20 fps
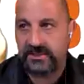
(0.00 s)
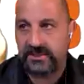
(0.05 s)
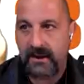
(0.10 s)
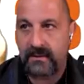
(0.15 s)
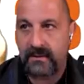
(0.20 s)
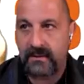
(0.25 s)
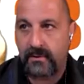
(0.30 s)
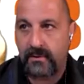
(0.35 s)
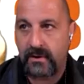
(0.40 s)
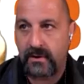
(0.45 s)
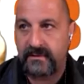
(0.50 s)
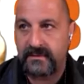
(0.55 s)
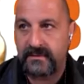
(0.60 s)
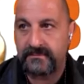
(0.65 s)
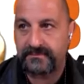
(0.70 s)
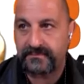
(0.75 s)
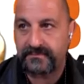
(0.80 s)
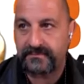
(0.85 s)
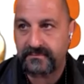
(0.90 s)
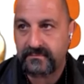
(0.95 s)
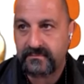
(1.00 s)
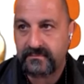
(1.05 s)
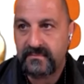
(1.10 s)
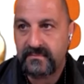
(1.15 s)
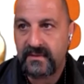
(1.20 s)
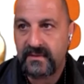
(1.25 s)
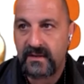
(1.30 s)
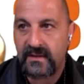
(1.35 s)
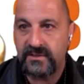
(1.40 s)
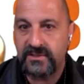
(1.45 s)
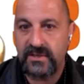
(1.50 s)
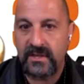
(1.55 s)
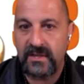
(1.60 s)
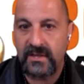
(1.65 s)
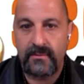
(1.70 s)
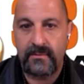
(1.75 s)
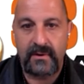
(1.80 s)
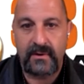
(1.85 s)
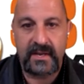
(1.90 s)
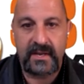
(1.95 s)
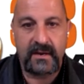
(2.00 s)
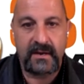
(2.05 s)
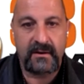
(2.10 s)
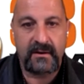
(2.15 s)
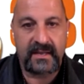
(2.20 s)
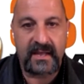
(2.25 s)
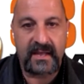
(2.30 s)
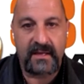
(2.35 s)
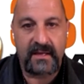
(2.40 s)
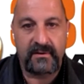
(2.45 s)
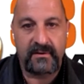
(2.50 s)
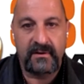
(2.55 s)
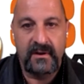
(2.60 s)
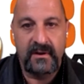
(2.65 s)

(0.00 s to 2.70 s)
part of it so that we're here together.